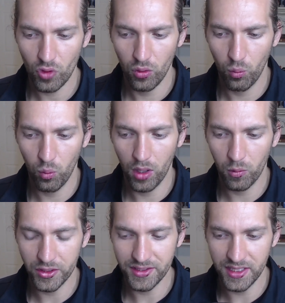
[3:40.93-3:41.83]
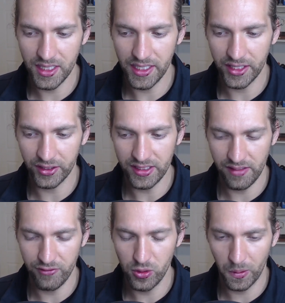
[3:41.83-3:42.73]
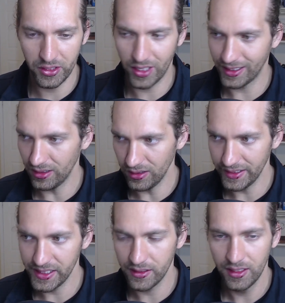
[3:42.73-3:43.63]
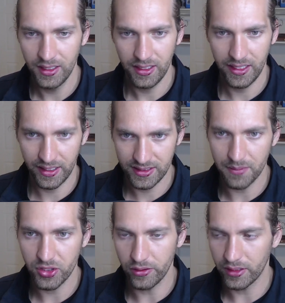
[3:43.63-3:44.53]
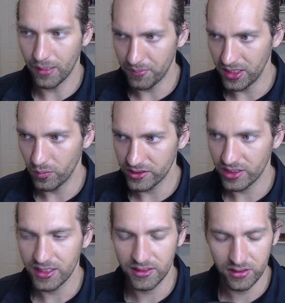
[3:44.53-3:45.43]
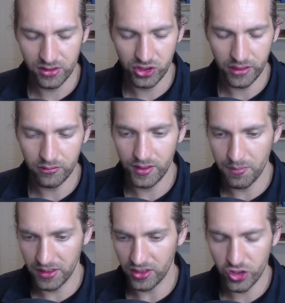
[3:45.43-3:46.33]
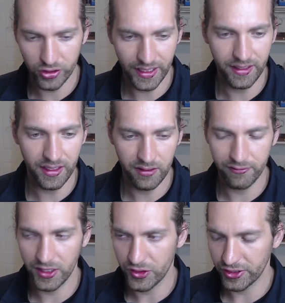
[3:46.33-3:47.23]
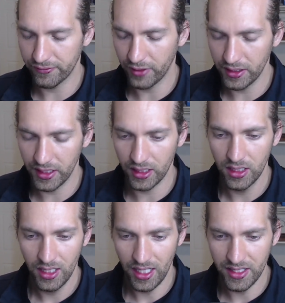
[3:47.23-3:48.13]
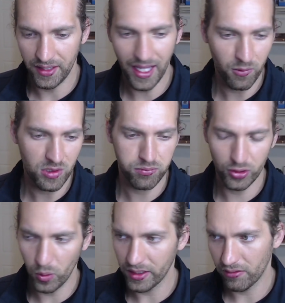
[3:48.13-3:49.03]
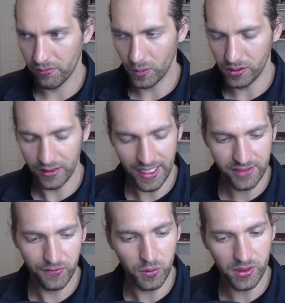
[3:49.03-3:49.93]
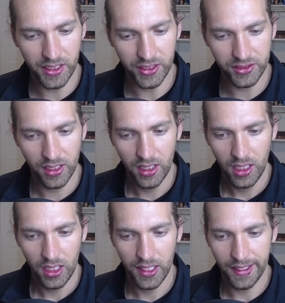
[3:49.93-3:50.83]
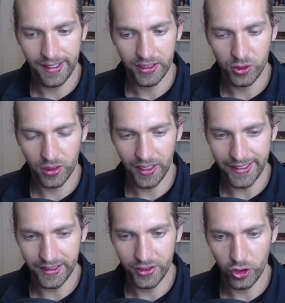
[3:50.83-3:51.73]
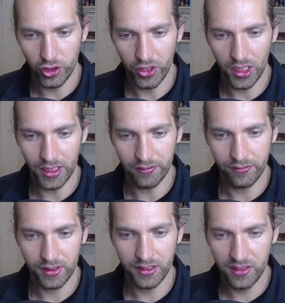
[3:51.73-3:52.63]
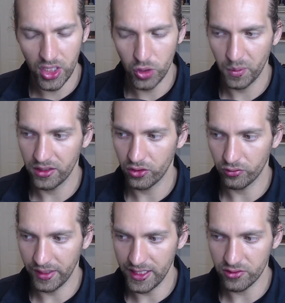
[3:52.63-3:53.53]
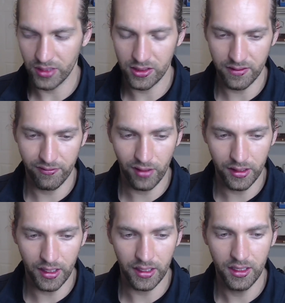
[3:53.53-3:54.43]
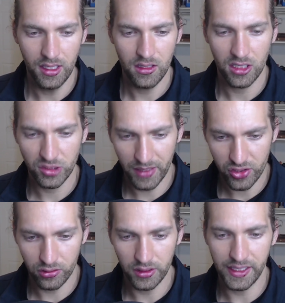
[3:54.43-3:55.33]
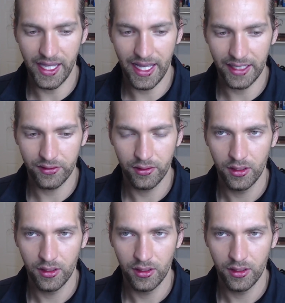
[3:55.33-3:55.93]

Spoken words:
what we're seeing here is, if you are not an elite and exceptional company, which has generally been the trend in venture funding, and then that was broken throughout the last few years, your likelihood of continuing to raise rounds of funding, especially at